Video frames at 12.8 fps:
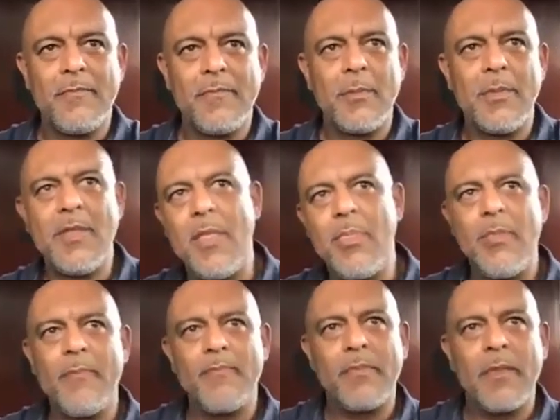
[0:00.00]
But
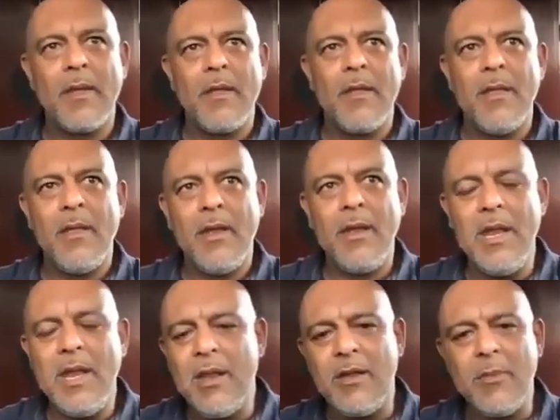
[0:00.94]
then it
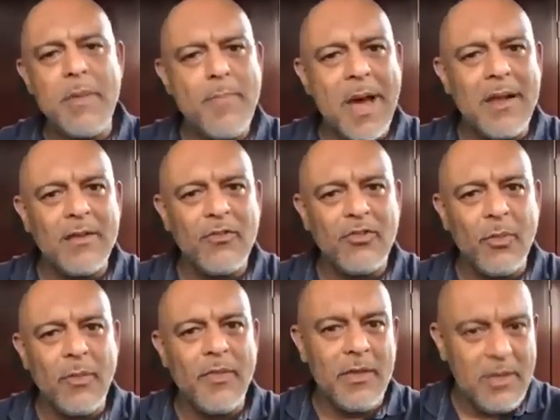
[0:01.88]
needed to be balanced
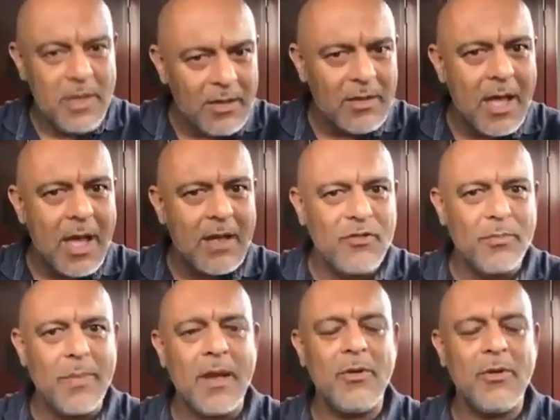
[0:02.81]
with the yin
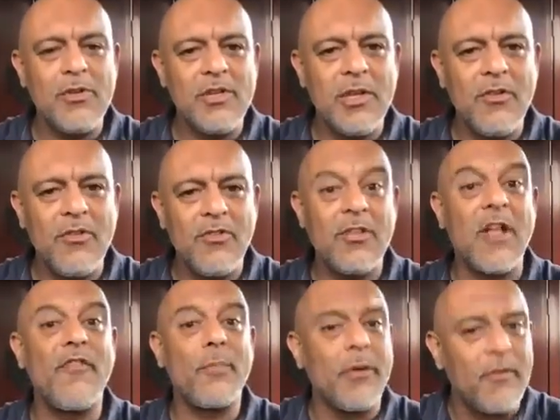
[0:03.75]
aspect, which is
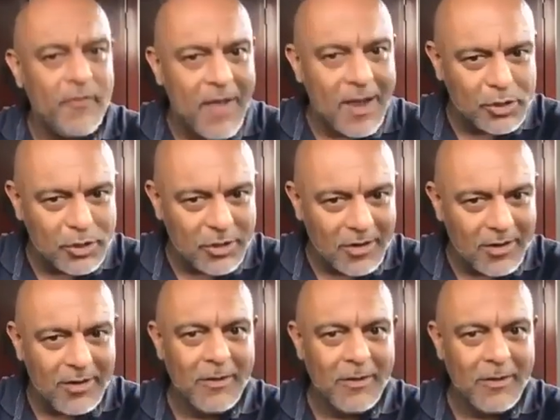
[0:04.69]
self-perfection,